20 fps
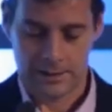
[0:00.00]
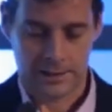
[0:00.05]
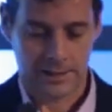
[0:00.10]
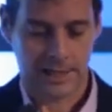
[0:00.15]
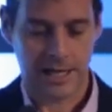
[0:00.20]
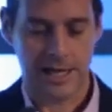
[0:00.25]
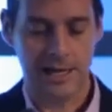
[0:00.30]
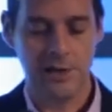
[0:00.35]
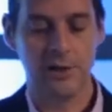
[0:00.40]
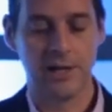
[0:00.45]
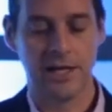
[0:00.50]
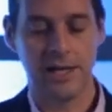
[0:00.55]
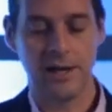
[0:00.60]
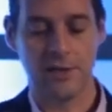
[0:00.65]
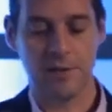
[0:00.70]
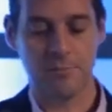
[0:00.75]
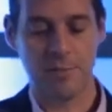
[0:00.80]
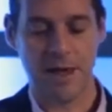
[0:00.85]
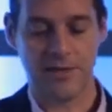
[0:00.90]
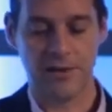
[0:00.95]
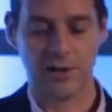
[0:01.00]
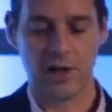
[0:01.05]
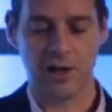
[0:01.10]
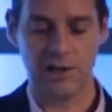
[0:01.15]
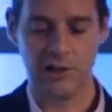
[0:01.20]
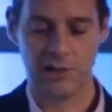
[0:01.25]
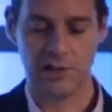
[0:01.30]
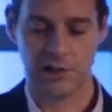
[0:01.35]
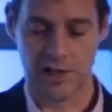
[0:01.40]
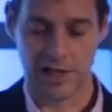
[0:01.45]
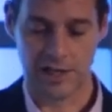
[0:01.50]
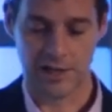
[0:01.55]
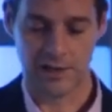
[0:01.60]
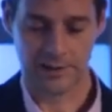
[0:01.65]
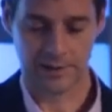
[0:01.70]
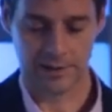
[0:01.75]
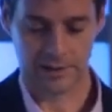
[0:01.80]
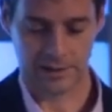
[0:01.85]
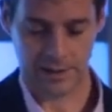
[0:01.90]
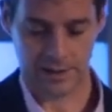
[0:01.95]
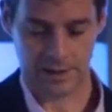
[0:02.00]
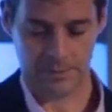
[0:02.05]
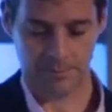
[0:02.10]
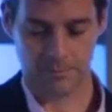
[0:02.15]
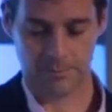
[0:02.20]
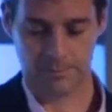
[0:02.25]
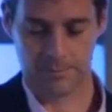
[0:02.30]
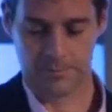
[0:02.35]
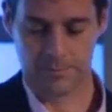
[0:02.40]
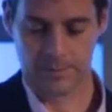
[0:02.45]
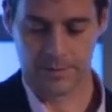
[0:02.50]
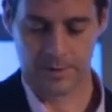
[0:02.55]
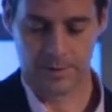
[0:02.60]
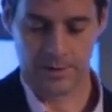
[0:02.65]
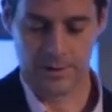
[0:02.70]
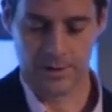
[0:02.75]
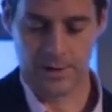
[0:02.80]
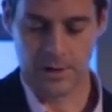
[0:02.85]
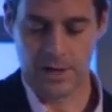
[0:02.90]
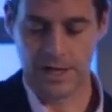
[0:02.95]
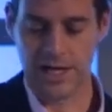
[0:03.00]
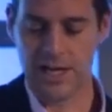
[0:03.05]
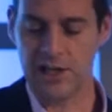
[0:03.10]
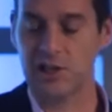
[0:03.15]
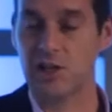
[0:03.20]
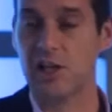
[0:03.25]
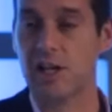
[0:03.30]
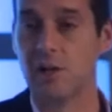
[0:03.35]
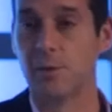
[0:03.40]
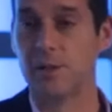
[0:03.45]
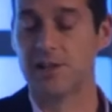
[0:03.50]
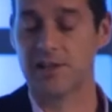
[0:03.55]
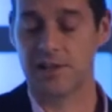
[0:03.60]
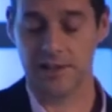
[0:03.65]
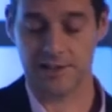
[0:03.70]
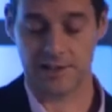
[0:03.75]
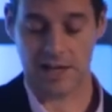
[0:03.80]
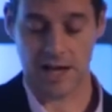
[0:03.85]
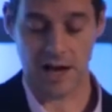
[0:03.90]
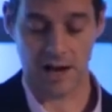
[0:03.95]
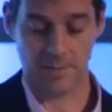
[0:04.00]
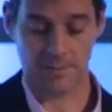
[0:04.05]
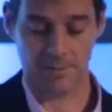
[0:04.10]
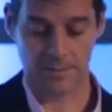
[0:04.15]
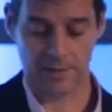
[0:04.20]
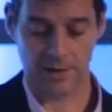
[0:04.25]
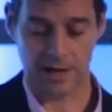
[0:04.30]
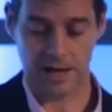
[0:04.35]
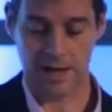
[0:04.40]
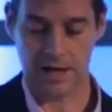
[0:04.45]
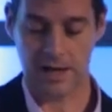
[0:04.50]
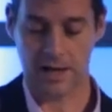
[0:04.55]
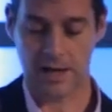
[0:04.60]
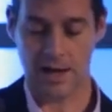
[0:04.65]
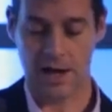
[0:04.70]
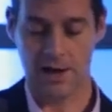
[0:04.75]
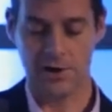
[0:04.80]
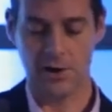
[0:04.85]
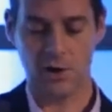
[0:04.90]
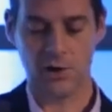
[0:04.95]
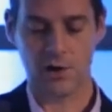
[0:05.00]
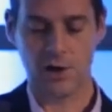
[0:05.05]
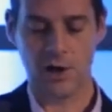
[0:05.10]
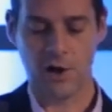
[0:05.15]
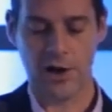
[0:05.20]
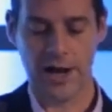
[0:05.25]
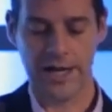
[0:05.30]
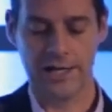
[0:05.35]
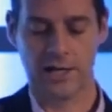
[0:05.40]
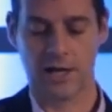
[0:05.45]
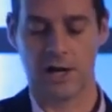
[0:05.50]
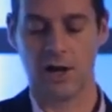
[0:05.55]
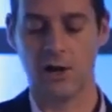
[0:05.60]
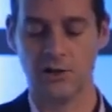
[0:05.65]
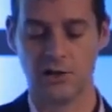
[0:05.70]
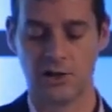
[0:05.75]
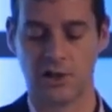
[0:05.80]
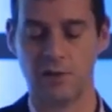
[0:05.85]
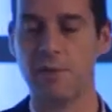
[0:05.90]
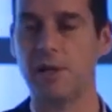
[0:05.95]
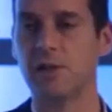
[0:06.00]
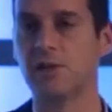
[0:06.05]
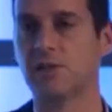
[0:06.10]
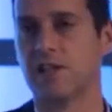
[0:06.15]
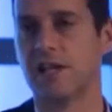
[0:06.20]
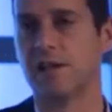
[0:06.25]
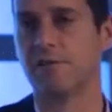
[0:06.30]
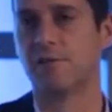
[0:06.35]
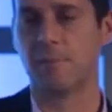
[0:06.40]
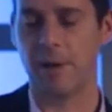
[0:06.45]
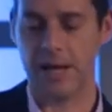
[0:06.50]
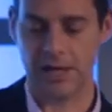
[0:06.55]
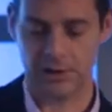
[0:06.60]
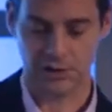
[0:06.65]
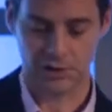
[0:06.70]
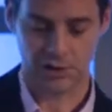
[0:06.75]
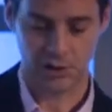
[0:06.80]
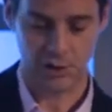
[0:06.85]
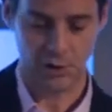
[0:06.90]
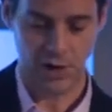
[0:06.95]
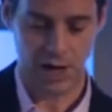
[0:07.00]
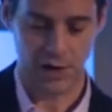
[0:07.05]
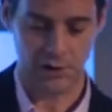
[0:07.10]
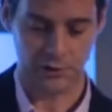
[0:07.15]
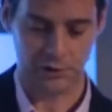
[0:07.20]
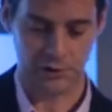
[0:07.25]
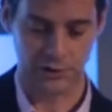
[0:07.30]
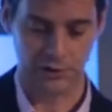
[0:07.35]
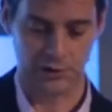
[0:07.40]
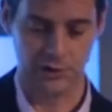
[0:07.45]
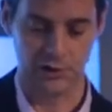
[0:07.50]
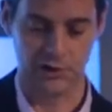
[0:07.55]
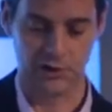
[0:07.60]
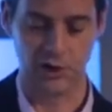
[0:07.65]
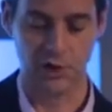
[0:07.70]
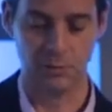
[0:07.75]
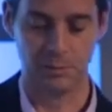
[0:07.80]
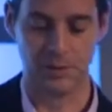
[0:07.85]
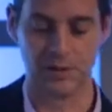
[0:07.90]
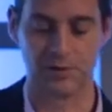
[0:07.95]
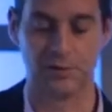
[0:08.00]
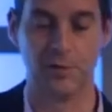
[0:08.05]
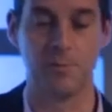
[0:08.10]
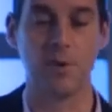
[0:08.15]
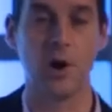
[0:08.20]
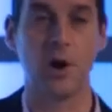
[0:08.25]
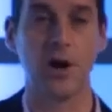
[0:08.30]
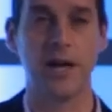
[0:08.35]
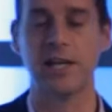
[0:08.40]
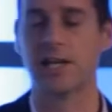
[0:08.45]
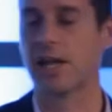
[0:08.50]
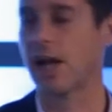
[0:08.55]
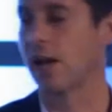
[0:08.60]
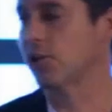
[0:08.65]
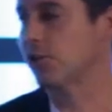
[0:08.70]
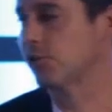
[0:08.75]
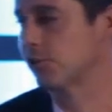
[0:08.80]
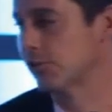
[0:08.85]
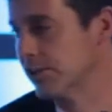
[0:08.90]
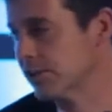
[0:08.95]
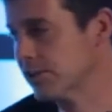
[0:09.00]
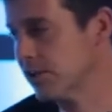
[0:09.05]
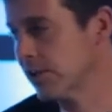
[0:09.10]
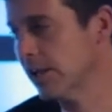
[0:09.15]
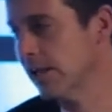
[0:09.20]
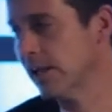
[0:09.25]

Okay, looking at the methodology. Initially, we set up an online closed community of about 200 consumers from 9 countries.